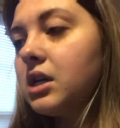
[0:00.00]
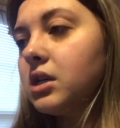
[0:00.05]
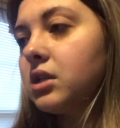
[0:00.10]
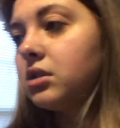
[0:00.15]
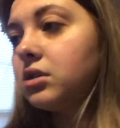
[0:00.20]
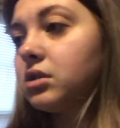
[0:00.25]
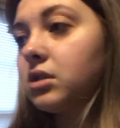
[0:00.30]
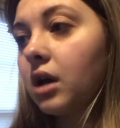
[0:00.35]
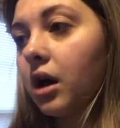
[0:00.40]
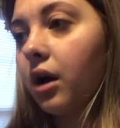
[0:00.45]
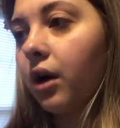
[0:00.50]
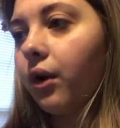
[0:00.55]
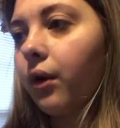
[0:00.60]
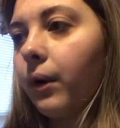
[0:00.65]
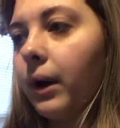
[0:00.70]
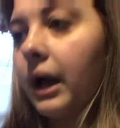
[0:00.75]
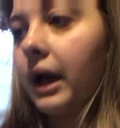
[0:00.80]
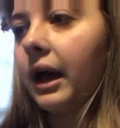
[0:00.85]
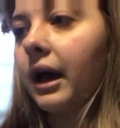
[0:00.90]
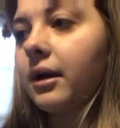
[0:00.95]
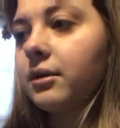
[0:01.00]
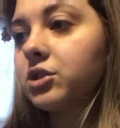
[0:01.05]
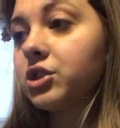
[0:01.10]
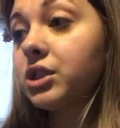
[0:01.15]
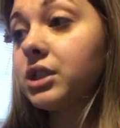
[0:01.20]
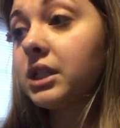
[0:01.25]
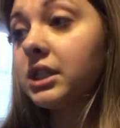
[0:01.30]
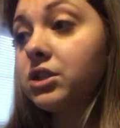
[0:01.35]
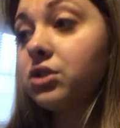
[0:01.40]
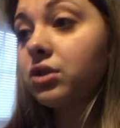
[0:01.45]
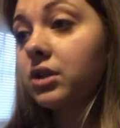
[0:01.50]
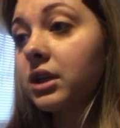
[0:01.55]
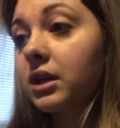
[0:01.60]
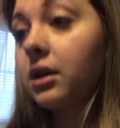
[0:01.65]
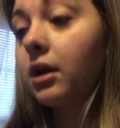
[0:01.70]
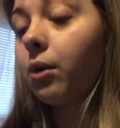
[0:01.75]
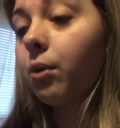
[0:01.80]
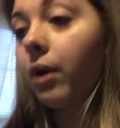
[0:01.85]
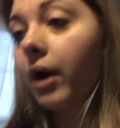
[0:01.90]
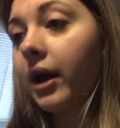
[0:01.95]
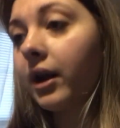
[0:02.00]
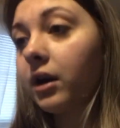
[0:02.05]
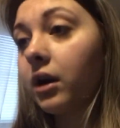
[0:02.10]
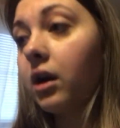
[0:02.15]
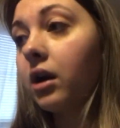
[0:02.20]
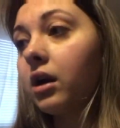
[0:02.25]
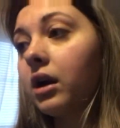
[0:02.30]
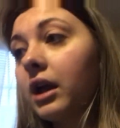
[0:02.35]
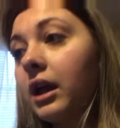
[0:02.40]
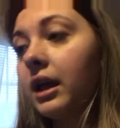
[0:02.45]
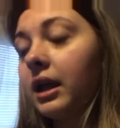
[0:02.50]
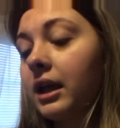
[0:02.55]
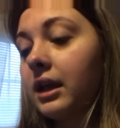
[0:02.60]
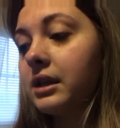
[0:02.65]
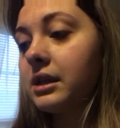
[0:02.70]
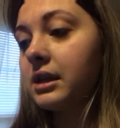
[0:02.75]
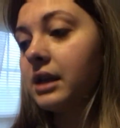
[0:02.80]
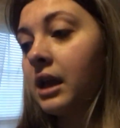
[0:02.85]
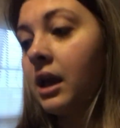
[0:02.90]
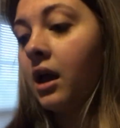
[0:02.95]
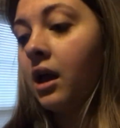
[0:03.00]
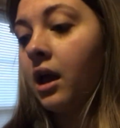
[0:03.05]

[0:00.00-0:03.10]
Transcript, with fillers: So, uh, she did drink water, and...